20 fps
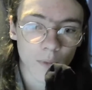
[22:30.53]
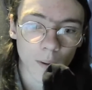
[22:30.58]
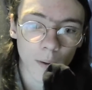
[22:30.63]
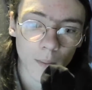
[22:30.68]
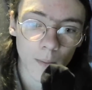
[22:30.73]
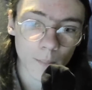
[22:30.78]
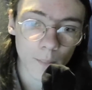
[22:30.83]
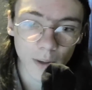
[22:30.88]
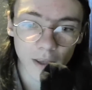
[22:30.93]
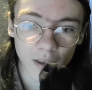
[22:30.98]

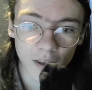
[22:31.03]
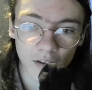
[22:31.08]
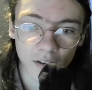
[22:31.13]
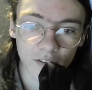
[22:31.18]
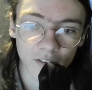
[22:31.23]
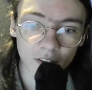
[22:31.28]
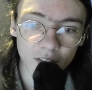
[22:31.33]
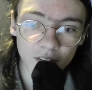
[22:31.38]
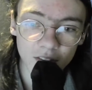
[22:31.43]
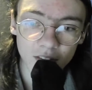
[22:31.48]

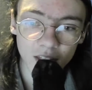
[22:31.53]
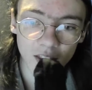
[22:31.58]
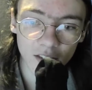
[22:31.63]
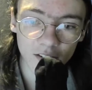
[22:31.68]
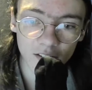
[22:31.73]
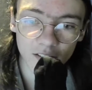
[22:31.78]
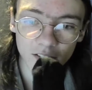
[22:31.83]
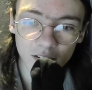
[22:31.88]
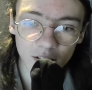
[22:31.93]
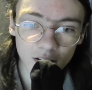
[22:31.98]
because
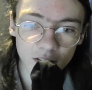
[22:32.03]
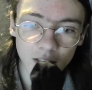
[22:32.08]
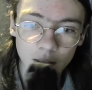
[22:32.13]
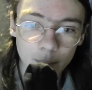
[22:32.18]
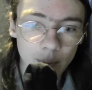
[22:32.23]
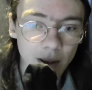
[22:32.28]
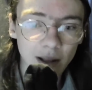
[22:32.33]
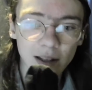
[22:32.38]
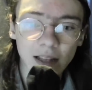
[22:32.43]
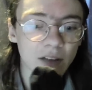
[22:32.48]
they
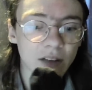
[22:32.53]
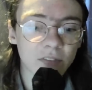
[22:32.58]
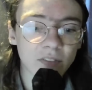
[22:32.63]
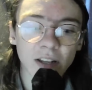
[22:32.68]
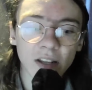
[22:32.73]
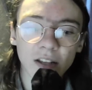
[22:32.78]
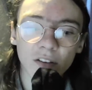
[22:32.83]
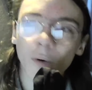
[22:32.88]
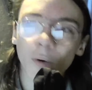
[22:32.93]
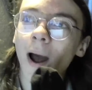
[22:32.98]
barely even
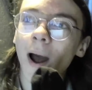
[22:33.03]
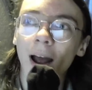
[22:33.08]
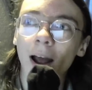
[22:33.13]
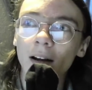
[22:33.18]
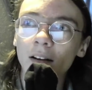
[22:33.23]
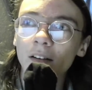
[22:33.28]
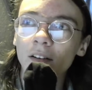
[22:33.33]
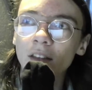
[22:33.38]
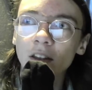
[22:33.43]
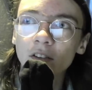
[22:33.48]
need to
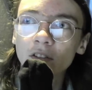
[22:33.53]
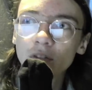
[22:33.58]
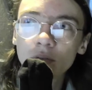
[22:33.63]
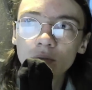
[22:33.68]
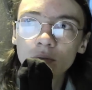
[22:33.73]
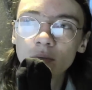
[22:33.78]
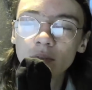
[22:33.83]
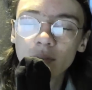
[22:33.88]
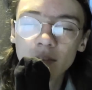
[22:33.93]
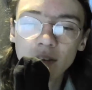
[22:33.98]
act. They just
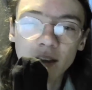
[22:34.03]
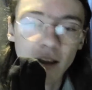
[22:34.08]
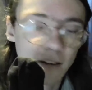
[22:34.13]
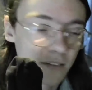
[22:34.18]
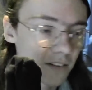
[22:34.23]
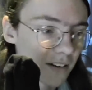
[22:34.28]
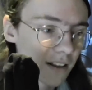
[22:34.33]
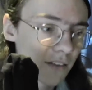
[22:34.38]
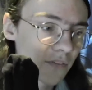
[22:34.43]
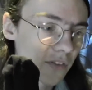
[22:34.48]

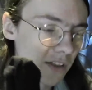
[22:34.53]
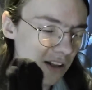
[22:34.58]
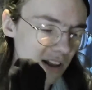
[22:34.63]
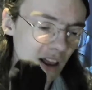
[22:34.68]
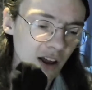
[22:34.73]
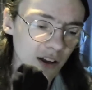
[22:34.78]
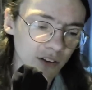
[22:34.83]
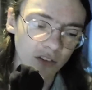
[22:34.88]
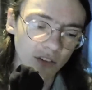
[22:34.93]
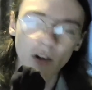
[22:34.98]
deliver the
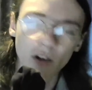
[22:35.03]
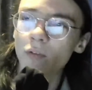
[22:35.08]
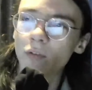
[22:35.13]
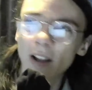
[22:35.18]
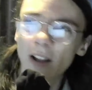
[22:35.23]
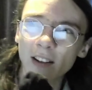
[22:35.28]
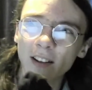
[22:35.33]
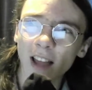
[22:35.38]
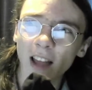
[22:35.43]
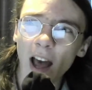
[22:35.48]
lines that are
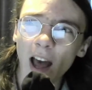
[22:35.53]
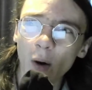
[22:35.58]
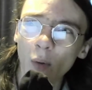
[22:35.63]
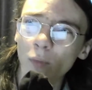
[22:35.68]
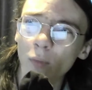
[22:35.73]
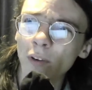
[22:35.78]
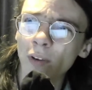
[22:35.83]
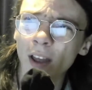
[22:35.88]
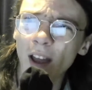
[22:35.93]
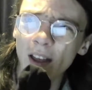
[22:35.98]
written
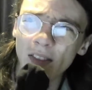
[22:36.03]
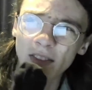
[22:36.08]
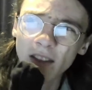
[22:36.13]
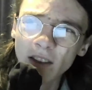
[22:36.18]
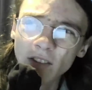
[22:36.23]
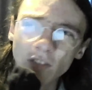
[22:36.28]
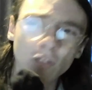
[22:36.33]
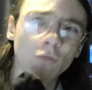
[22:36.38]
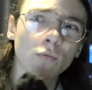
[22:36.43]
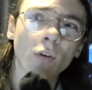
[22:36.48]
down and
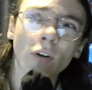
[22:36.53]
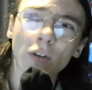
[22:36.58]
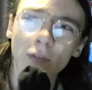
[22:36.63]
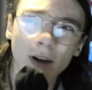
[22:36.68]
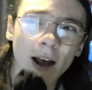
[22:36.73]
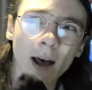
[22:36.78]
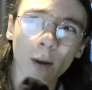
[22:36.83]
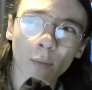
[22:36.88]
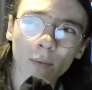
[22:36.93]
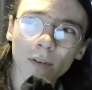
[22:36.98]
then just run
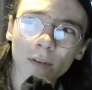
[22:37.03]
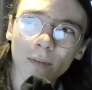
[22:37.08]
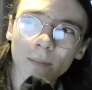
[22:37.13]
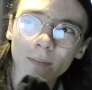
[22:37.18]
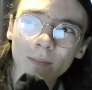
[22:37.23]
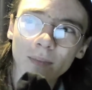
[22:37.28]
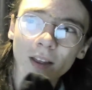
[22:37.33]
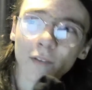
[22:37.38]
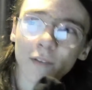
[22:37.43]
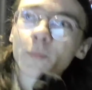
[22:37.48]
around.
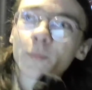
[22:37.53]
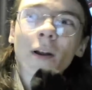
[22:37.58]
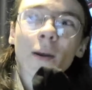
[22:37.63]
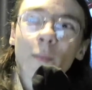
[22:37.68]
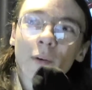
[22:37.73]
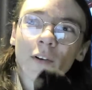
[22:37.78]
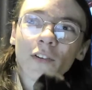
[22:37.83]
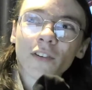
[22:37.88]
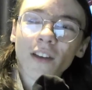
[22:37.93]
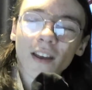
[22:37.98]
That's pretty
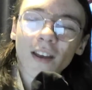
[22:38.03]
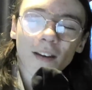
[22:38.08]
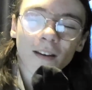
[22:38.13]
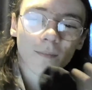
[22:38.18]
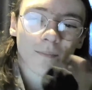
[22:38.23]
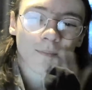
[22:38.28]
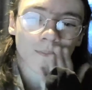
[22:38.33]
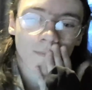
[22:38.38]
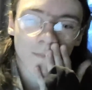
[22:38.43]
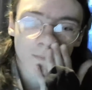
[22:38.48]
much it.
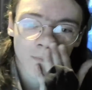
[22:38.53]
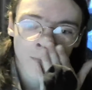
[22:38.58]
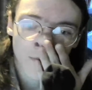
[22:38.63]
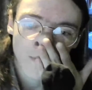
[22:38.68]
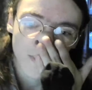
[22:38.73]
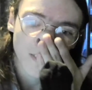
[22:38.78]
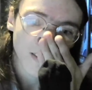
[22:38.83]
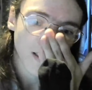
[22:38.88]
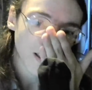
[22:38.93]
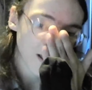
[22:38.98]

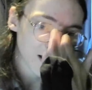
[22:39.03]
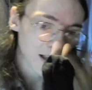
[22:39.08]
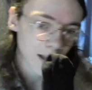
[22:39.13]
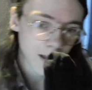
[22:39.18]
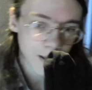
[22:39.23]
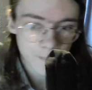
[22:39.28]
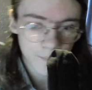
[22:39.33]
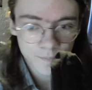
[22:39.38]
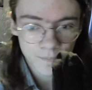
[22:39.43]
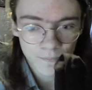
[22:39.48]

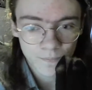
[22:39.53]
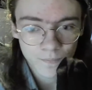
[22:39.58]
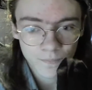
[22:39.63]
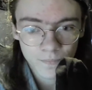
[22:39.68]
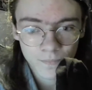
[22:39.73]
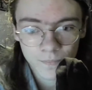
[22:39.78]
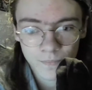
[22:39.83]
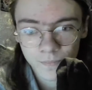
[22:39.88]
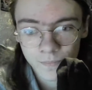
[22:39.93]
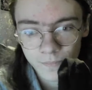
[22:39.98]

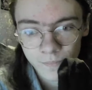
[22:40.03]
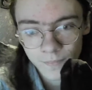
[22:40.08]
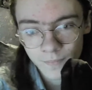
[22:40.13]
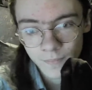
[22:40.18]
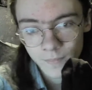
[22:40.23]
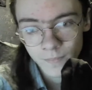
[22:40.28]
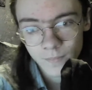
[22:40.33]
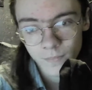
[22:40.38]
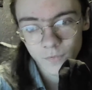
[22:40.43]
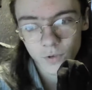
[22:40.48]

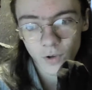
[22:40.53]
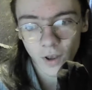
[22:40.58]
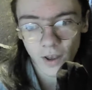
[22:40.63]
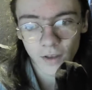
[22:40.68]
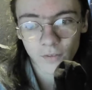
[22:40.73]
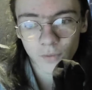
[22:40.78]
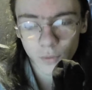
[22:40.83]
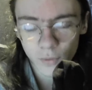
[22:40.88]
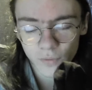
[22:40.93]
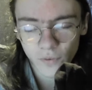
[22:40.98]
So I
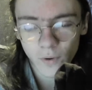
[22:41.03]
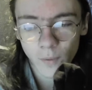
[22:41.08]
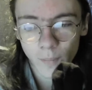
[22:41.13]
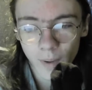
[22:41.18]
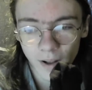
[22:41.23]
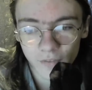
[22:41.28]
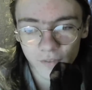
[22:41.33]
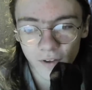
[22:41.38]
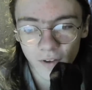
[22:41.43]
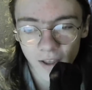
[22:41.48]
do feel
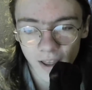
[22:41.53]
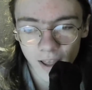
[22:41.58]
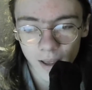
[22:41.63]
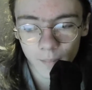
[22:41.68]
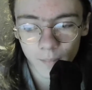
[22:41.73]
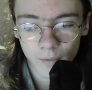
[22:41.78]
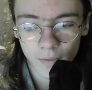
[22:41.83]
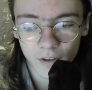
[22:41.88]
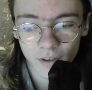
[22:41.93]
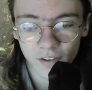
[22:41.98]
bad for
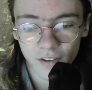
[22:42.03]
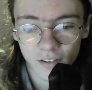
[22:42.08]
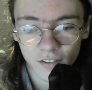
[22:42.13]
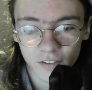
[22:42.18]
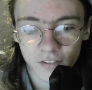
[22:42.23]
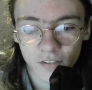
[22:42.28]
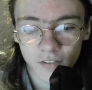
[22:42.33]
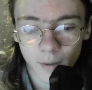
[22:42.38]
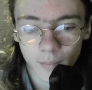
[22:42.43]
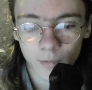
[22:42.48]
him because he's
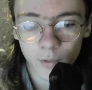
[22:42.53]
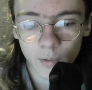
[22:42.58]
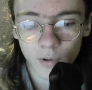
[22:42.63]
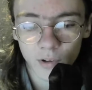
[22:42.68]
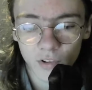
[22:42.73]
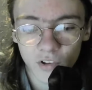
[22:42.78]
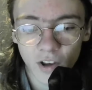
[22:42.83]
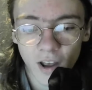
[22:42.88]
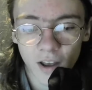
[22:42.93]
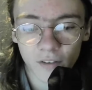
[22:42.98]
strapped to a
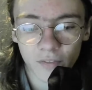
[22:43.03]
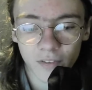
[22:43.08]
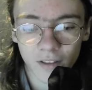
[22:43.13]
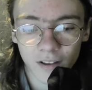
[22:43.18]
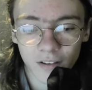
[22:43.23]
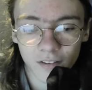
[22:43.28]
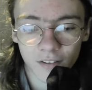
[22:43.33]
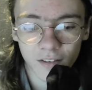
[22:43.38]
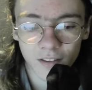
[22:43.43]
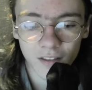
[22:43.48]
chair for
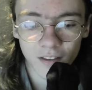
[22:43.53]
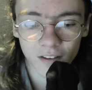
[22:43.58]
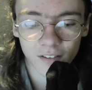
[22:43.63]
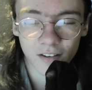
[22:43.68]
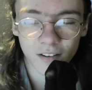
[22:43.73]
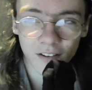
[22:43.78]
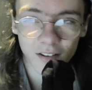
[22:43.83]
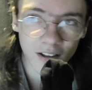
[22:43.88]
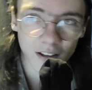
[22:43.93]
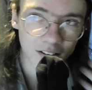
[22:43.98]
the
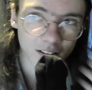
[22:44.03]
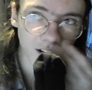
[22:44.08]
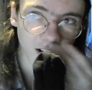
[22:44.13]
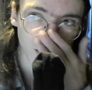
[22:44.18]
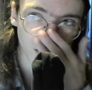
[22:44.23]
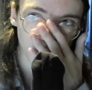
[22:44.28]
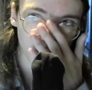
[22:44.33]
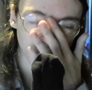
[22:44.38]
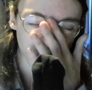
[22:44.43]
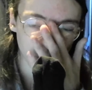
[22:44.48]

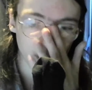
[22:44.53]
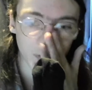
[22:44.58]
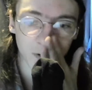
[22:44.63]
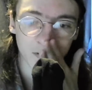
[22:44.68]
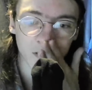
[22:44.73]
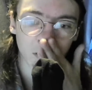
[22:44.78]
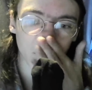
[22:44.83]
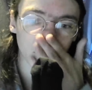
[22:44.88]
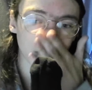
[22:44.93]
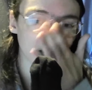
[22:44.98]
entire film, whereas everyone